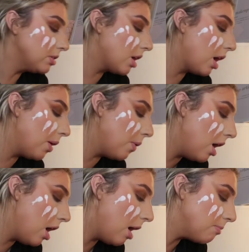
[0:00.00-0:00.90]
So
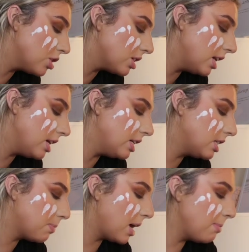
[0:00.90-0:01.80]
I'm just gonna
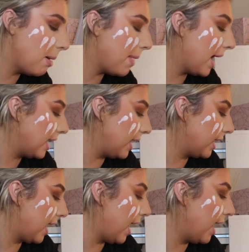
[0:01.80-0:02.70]
spray my paint
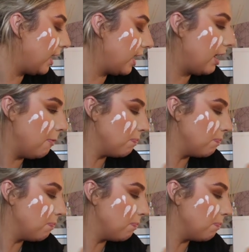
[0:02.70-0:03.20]
again,